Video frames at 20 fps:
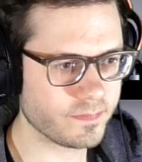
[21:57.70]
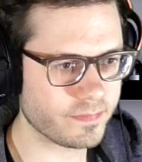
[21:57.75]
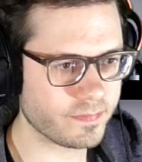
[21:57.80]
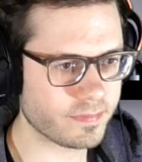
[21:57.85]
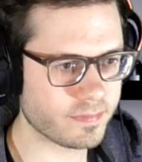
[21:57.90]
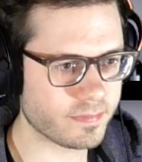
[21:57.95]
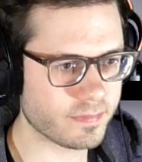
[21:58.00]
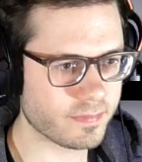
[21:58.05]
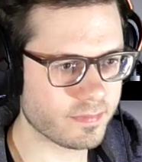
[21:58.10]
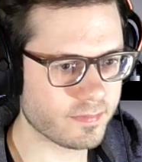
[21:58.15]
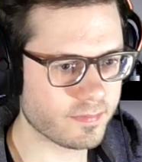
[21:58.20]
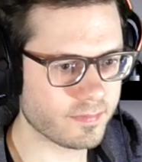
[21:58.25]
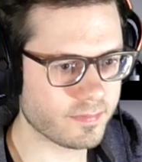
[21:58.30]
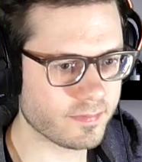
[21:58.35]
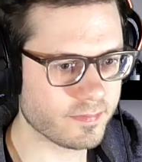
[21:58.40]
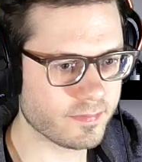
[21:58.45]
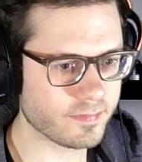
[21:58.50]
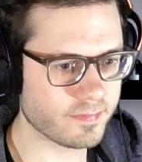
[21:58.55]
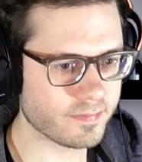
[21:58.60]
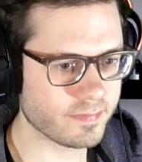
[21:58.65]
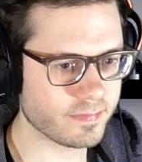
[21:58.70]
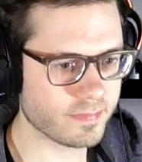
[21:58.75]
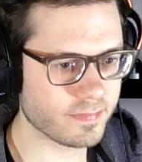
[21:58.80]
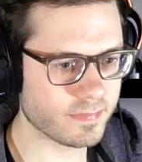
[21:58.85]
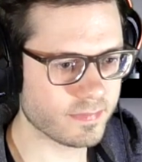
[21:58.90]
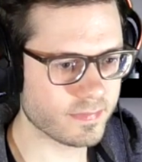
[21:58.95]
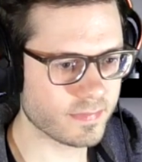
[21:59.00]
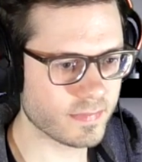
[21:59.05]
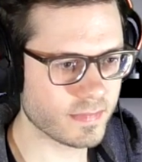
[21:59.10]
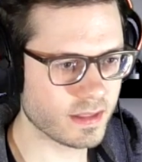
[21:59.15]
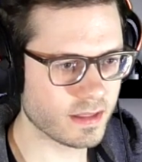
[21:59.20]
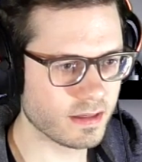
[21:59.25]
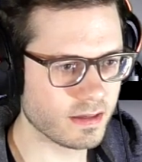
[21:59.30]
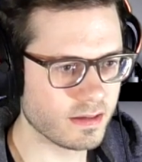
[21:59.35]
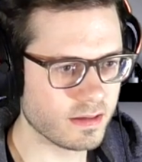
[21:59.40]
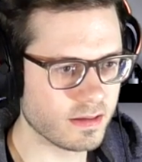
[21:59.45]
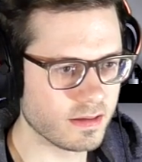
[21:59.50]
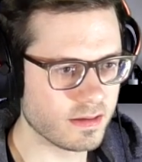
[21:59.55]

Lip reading: Nobody speaks.